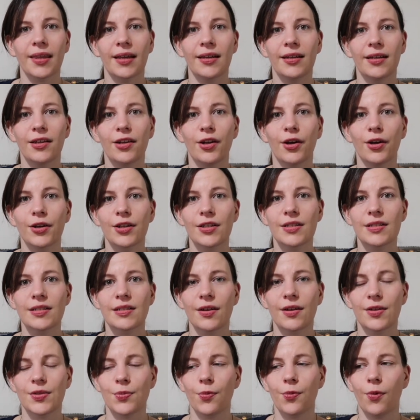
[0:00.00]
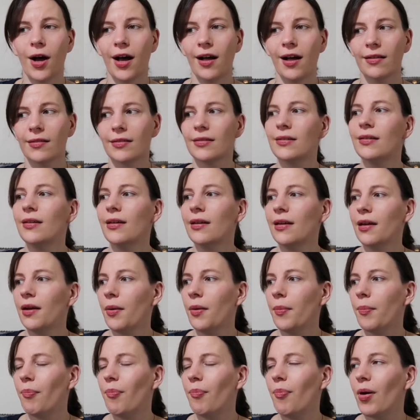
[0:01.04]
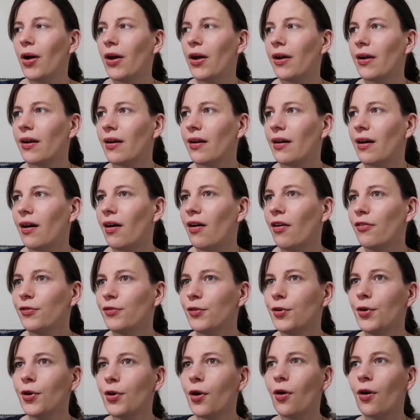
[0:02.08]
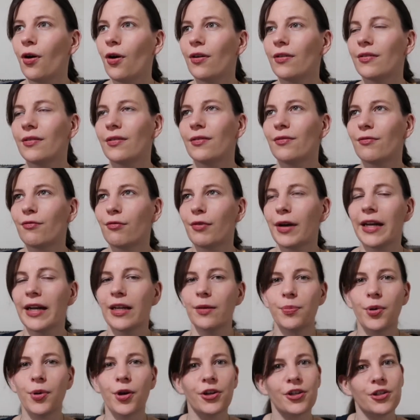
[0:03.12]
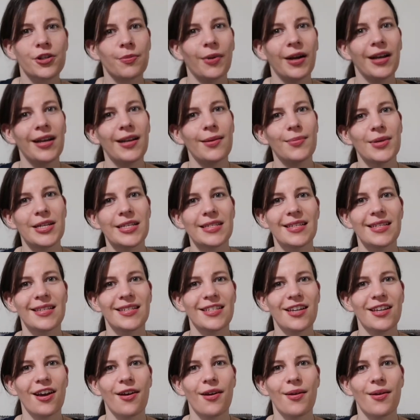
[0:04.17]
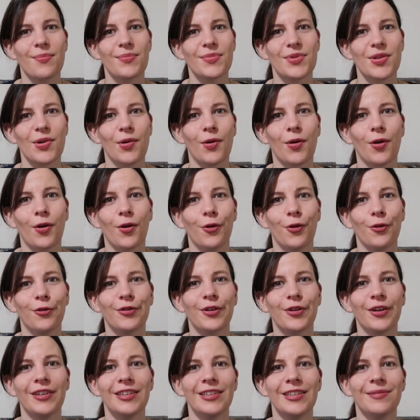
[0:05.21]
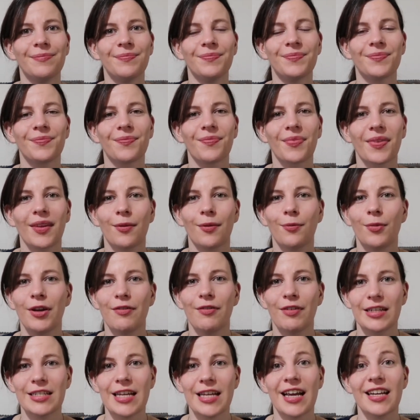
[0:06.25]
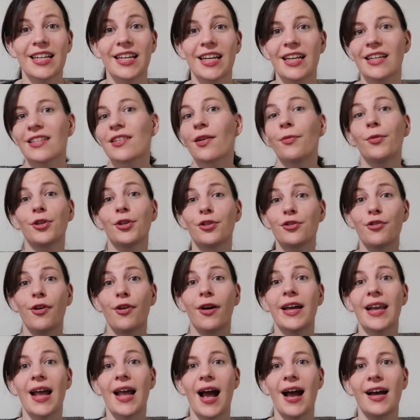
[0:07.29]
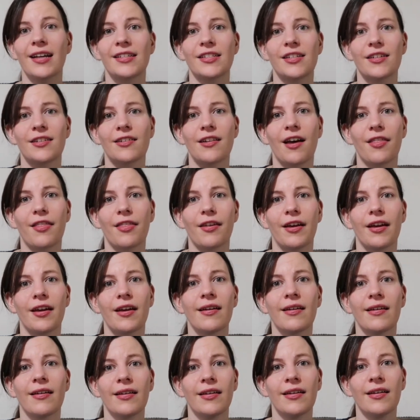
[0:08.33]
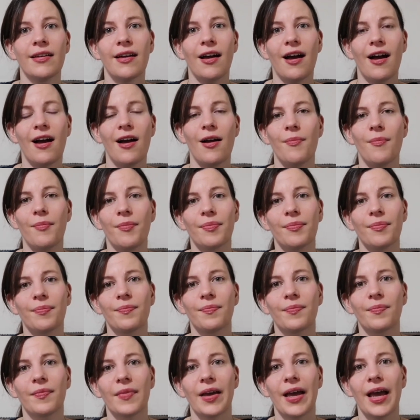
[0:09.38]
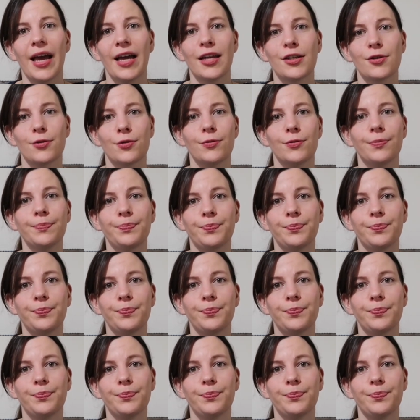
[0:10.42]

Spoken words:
looks as well, but I've not really pushed my limits in terms of weaving techniques. I want to try and add another heddle